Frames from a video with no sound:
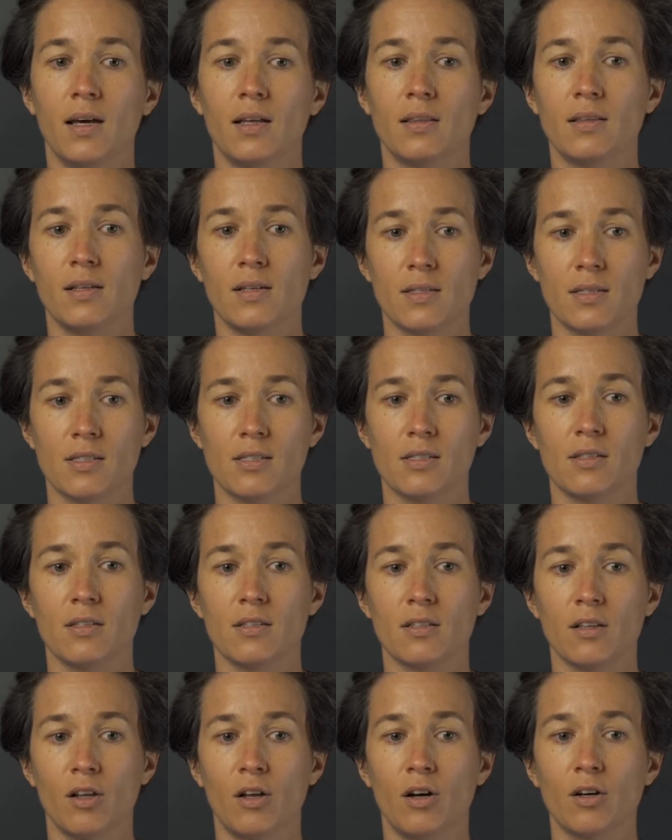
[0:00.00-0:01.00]

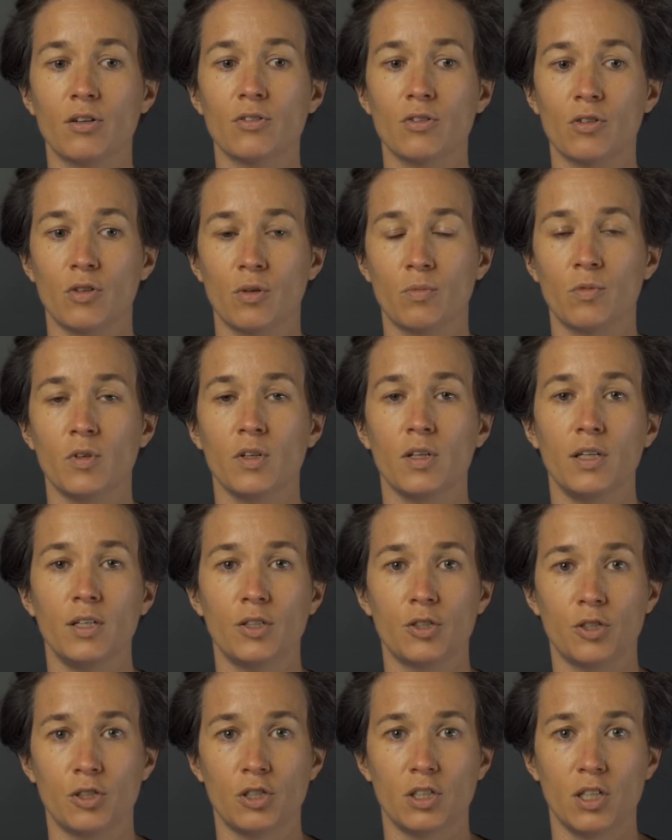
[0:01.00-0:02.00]
this long-term
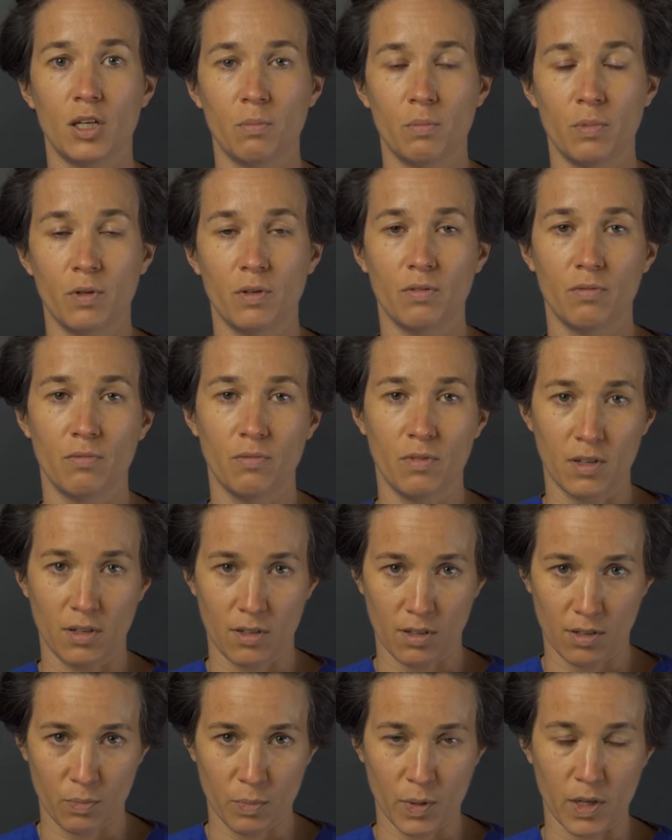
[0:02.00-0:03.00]
relationship
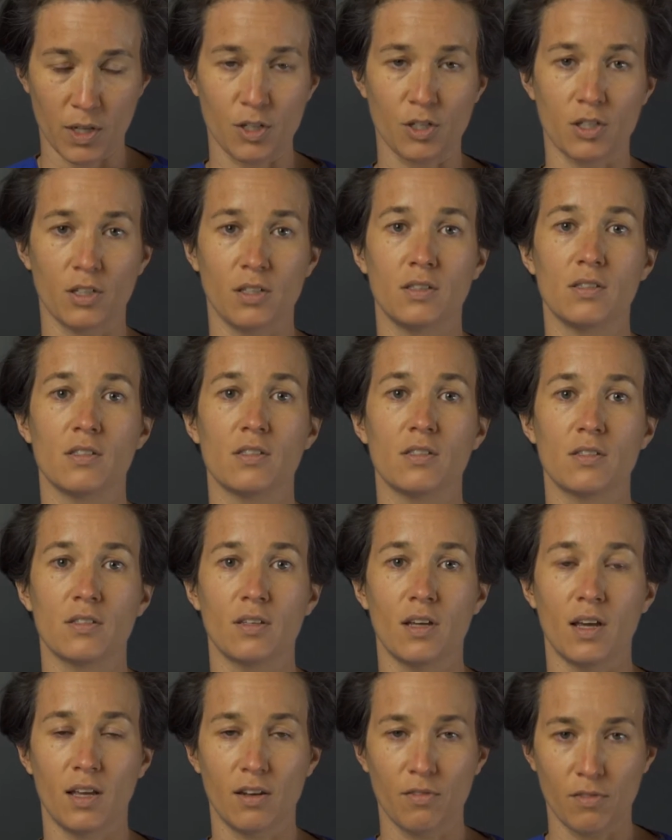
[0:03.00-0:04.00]
with patients
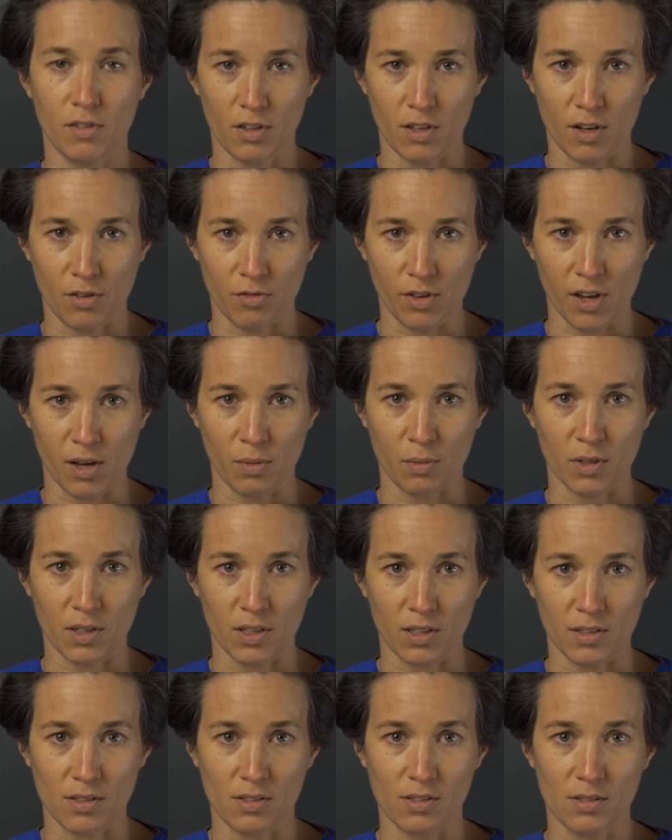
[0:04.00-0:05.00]
and with their
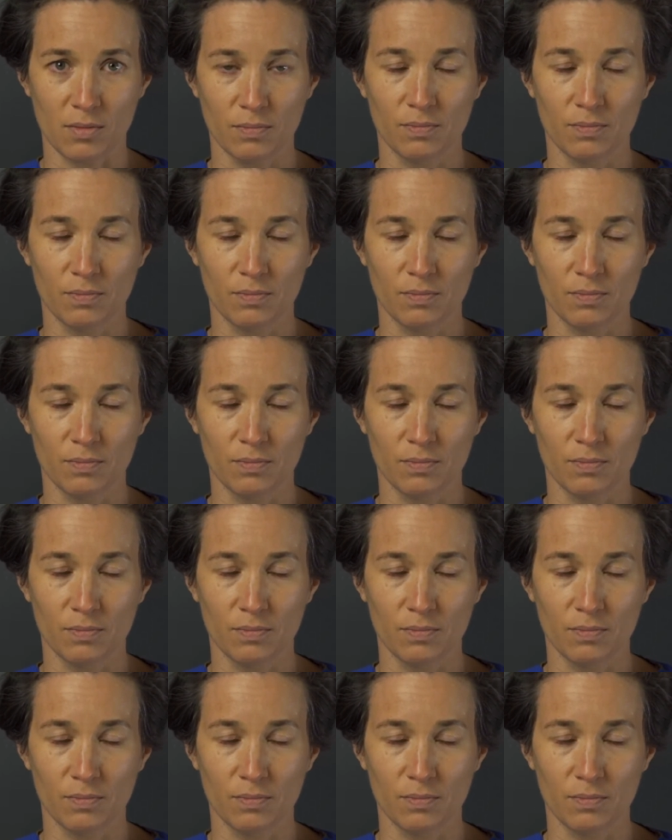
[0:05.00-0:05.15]
families.